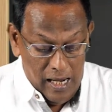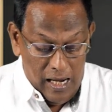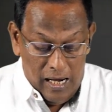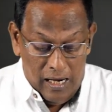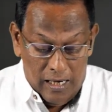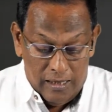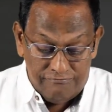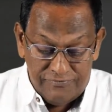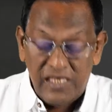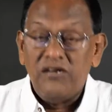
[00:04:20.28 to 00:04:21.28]

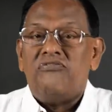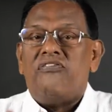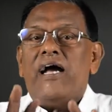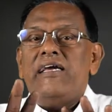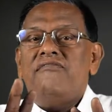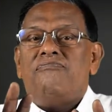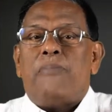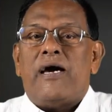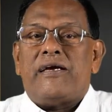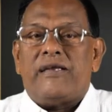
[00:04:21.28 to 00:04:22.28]

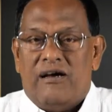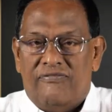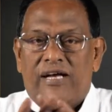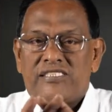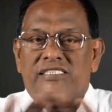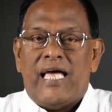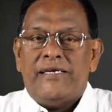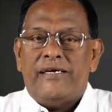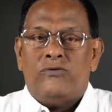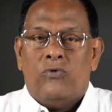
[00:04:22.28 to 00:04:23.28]
5-paragraph. A
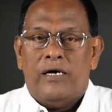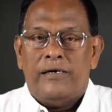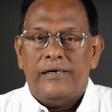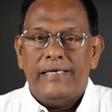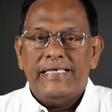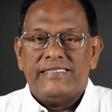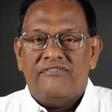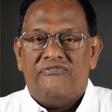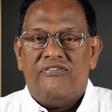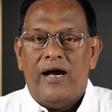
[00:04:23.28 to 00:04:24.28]
standard one is a
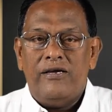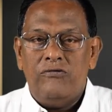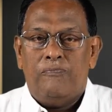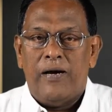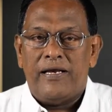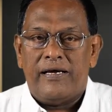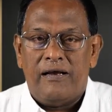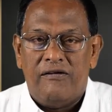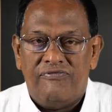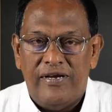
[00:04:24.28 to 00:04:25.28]

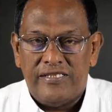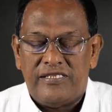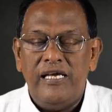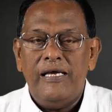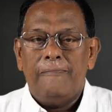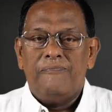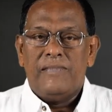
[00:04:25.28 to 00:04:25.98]
5-paragraph essay.